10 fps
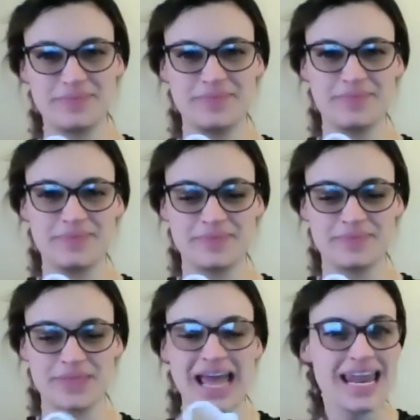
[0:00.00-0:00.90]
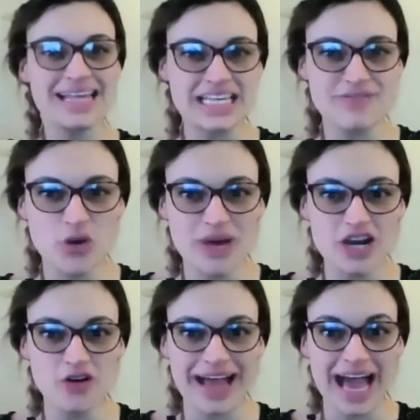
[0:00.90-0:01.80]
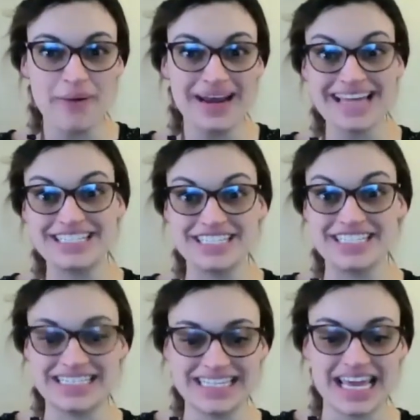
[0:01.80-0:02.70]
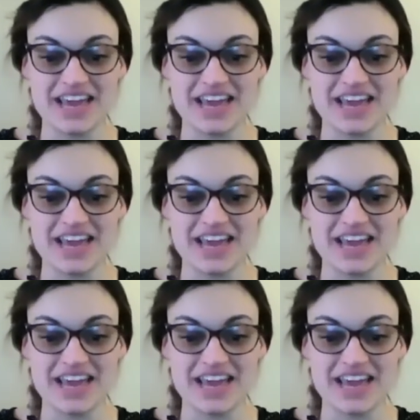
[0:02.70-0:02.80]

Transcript: Hmm. Let's have a quick look at our letters to see